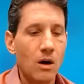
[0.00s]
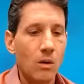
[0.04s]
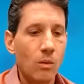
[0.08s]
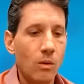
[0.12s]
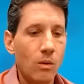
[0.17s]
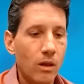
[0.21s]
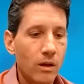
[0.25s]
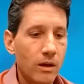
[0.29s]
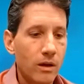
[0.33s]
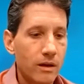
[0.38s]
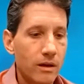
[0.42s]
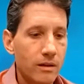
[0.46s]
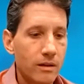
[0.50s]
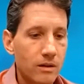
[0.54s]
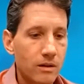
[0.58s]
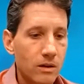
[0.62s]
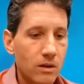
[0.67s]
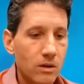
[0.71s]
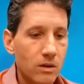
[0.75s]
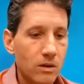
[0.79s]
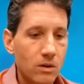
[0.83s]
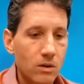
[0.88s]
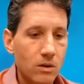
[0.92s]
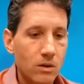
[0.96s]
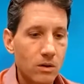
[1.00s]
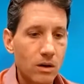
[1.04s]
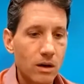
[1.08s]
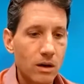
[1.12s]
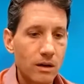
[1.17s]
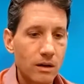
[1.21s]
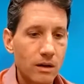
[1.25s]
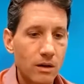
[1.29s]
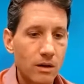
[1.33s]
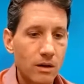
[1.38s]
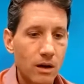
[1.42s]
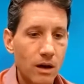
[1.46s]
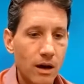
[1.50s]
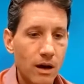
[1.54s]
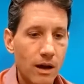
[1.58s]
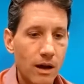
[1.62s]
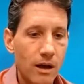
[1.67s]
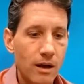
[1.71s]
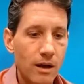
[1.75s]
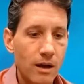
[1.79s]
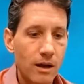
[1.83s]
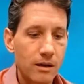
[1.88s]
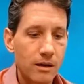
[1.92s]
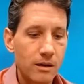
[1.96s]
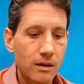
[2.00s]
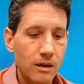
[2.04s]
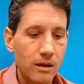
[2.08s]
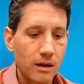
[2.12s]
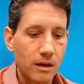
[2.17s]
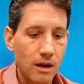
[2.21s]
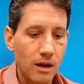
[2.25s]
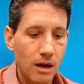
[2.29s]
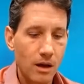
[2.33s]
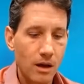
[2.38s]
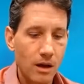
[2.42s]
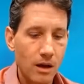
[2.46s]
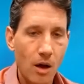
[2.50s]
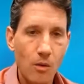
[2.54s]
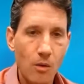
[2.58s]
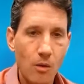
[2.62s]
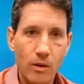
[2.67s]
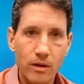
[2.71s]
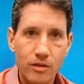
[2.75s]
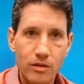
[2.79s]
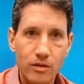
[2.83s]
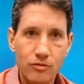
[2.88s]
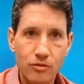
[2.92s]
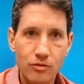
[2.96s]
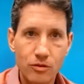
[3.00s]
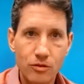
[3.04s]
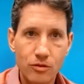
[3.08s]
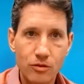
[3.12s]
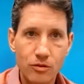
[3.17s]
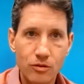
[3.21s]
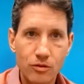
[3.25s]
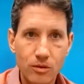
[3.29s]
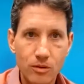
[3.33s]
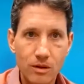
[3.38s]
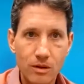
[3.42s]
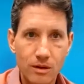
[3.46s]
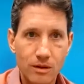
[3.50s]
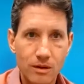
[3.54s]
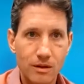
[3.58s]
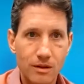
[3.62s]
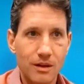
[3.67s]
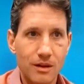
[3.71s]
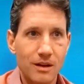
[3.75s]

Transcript: Well, okay, so, you know, I went through